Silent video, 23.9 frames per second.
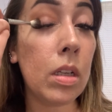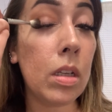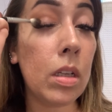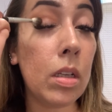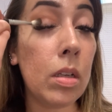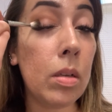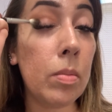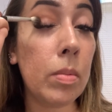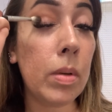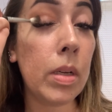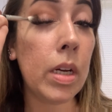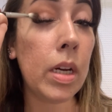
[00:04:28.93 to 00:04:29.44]

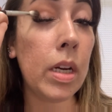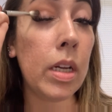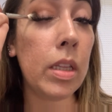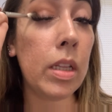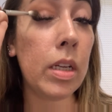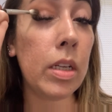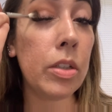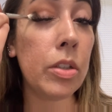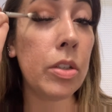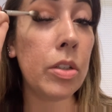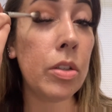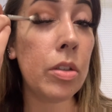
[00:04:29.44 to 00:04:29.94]
My
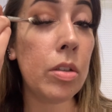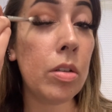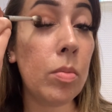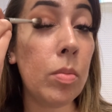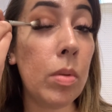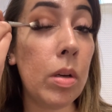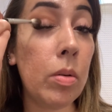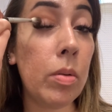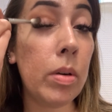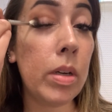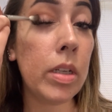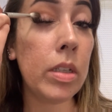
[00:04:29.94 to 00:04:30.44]
eyelashes are in
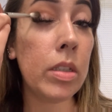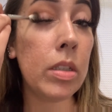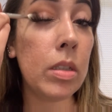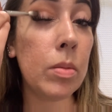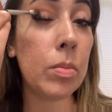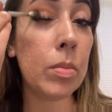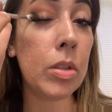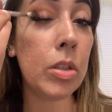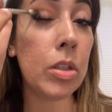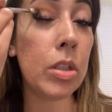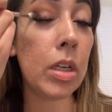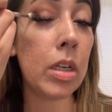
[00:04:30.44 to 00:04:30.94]
my way, so I'm
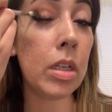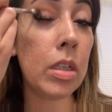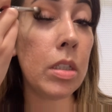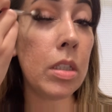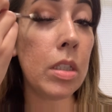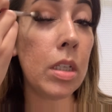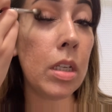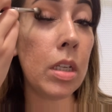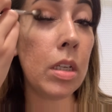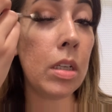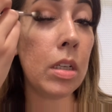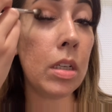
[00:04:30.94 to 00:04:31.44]
gonna try to
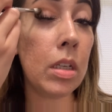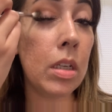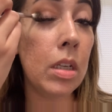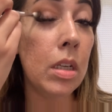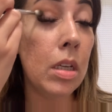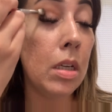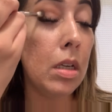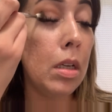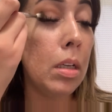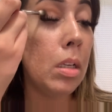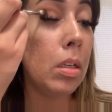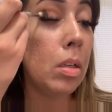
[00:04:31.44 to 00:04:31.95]
see
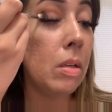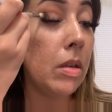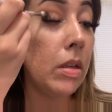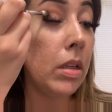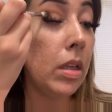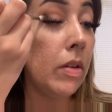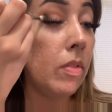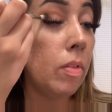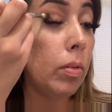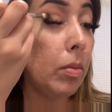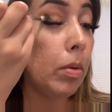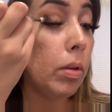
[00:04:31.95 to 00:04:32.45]

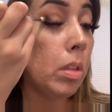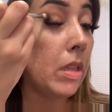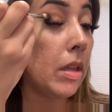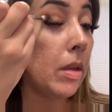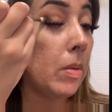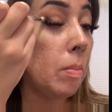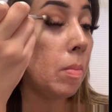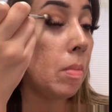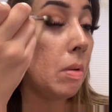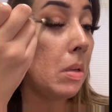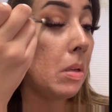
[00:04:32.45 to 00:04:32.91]
even with them.